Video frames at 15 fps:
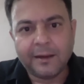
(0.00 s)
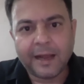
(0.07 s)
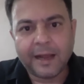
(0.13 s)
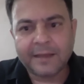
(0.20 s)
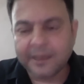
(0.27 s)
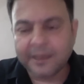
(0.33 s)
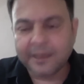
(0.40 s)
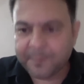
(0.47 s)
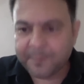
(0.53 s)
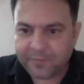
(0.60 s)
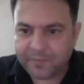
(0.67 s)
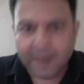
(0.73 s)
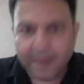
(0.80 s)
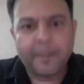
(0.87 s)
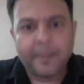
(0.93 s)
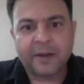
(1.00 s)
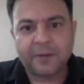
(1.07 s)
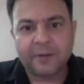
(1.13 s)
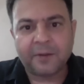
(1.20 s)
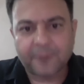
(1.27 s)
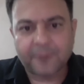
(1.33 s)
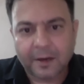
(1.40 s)
as a
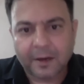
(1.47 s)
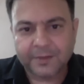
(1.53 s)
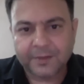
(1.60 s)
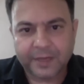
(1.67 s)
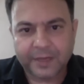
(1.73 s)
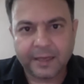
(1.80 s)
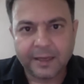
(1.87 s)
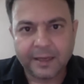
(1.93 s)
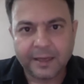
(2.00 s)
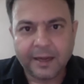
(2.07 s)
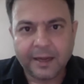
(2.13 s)
matter of courtesy,